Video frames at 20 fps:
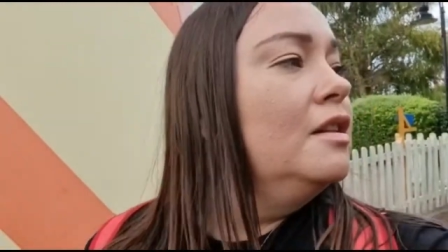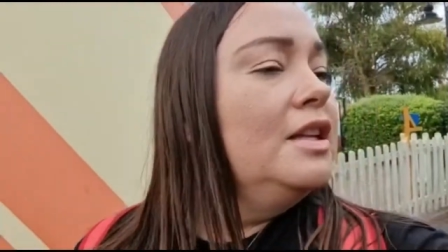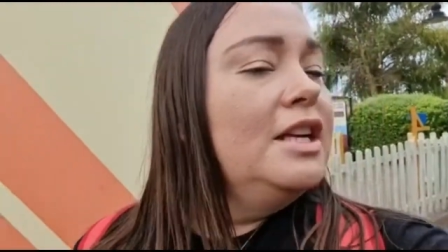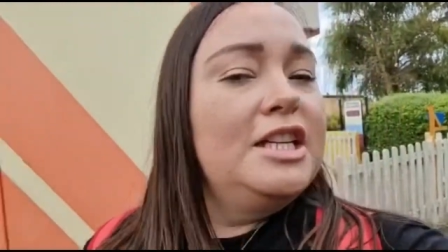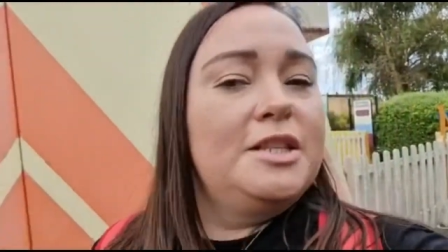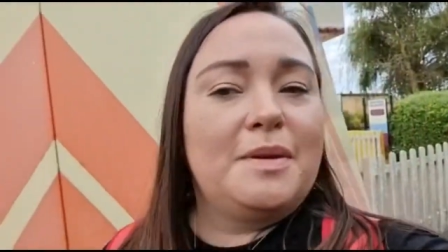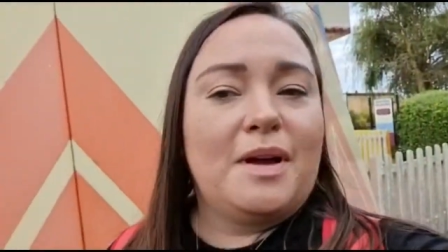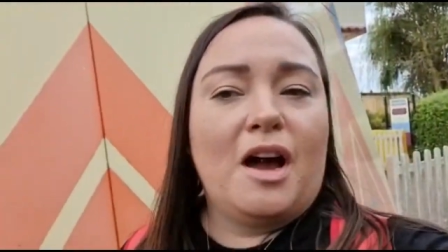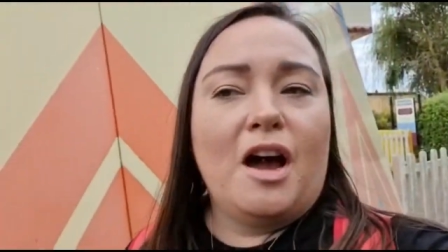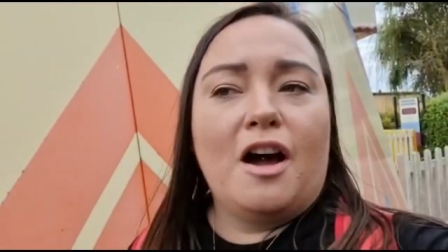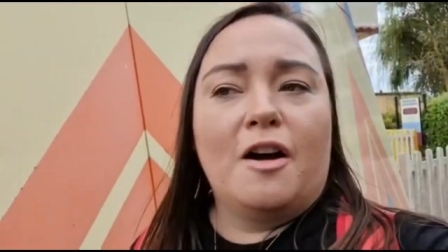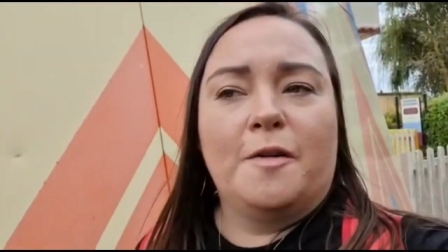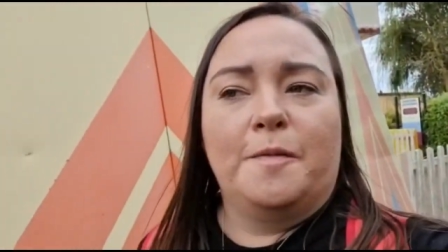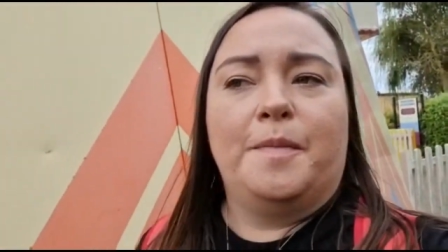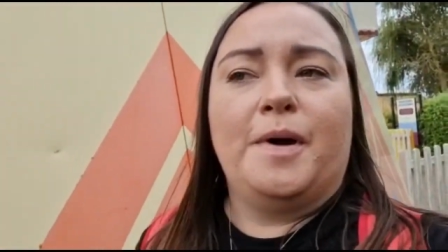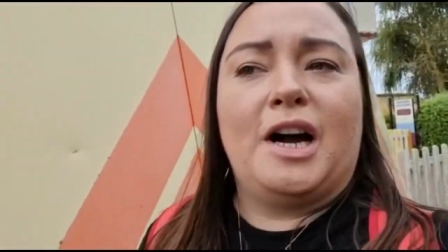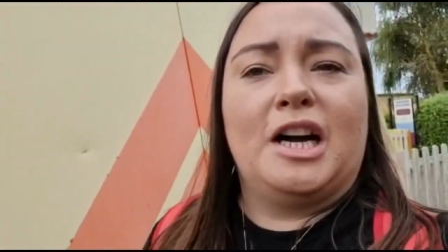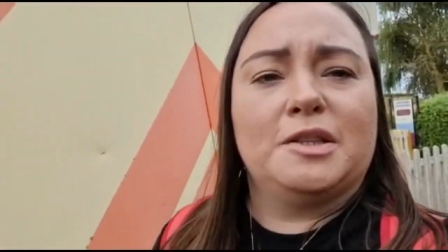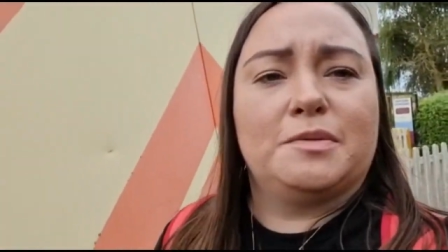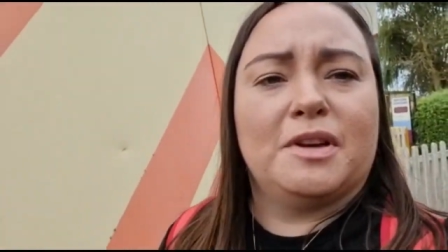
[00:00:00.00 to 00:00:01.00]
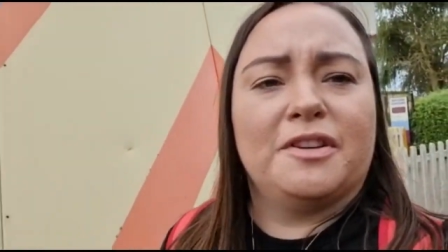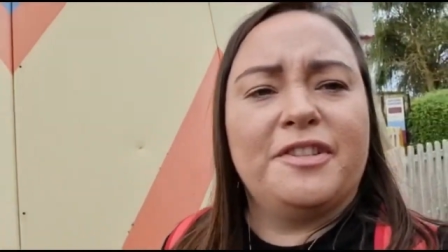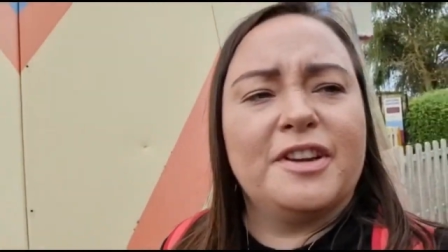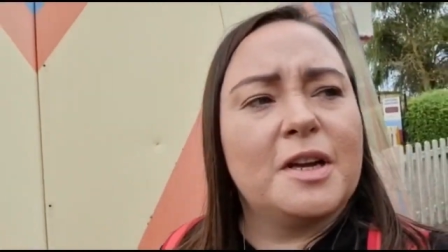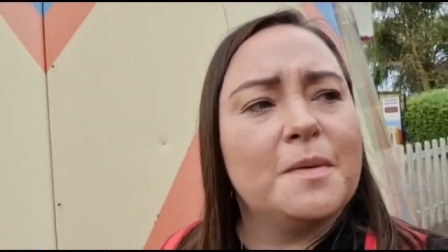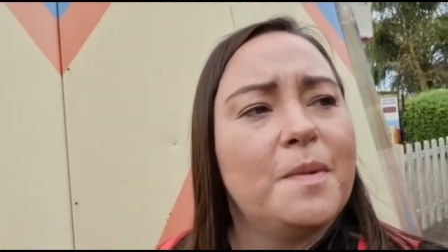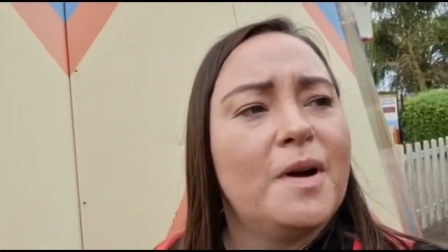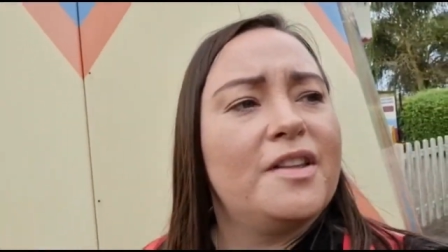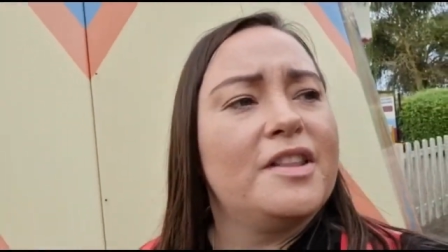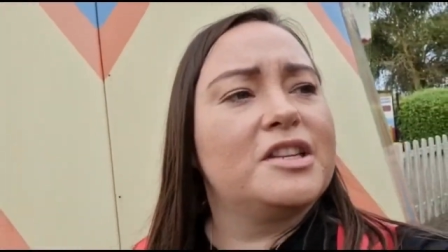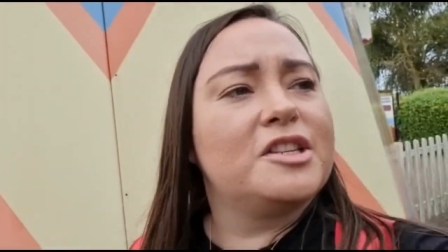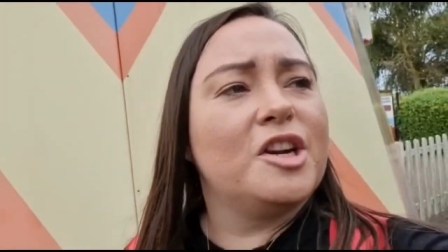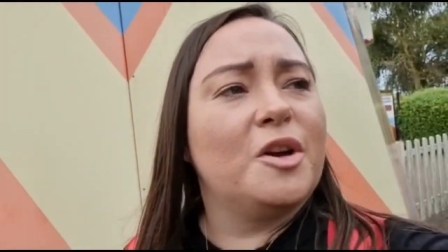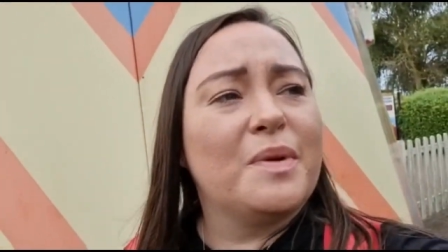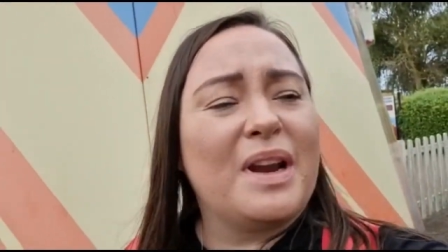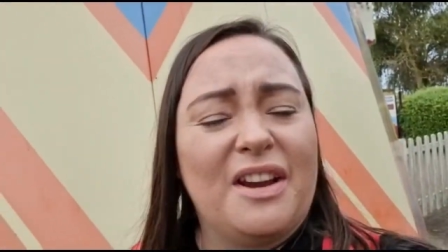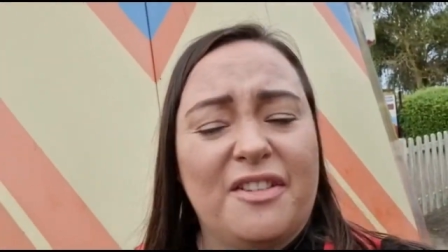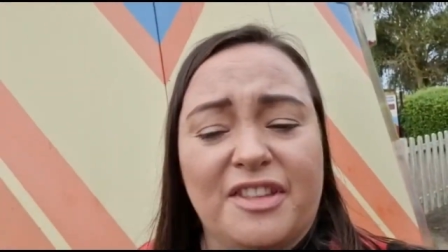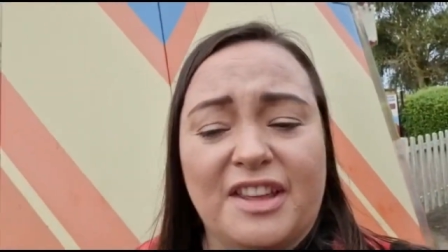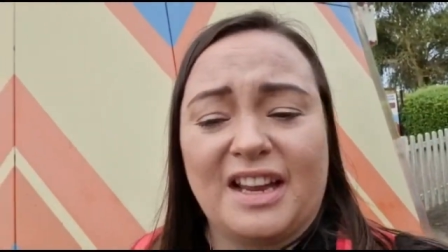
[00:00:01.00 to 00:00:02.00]
It's at half past, but I figure by the time
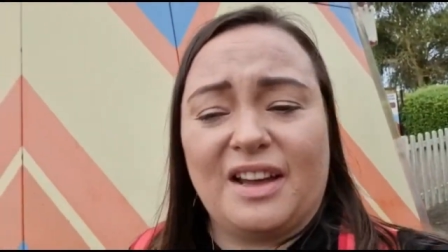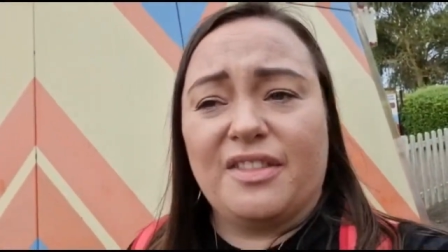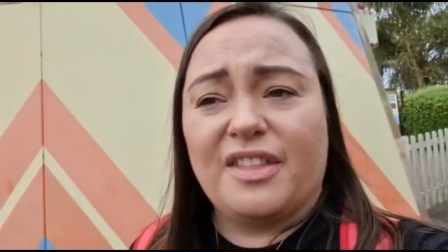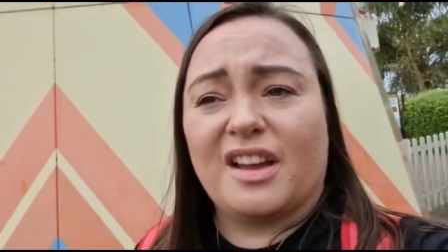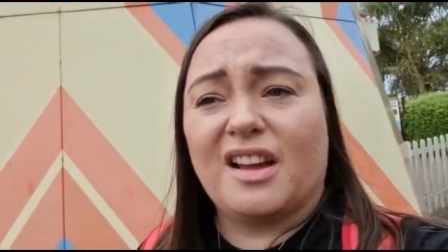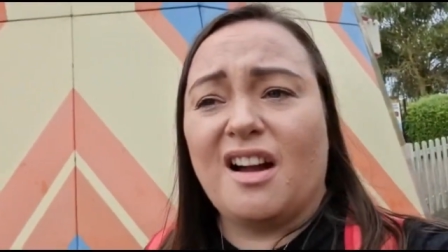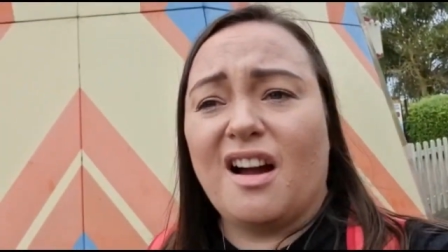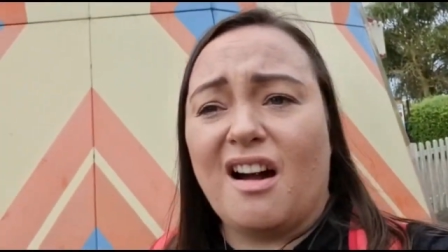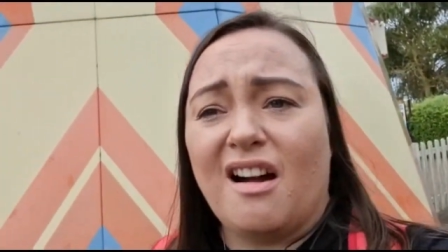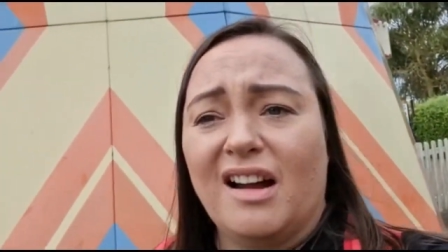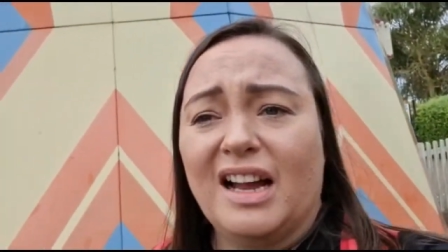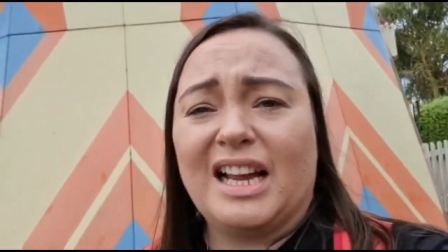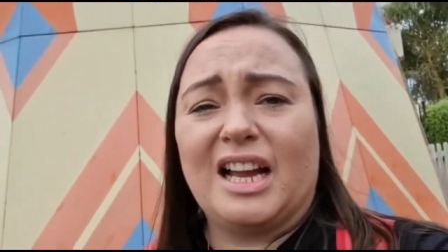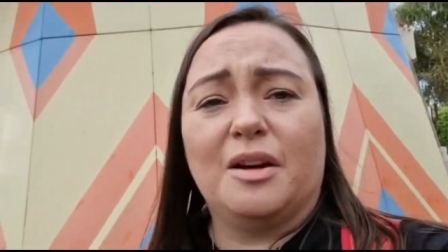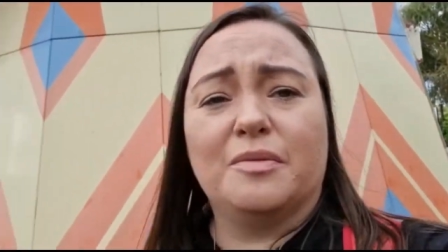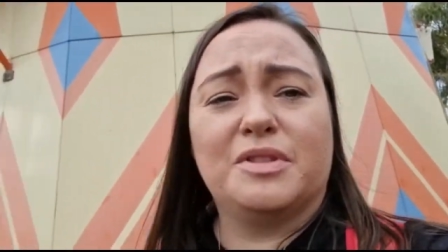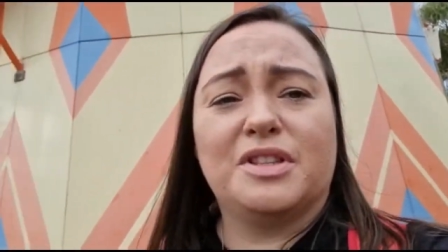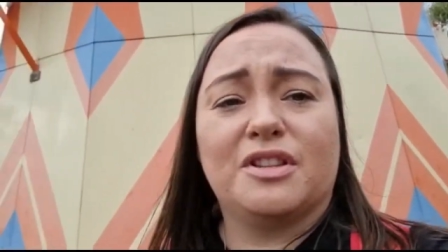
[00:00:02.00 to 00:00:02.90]
we get everything out the car and get up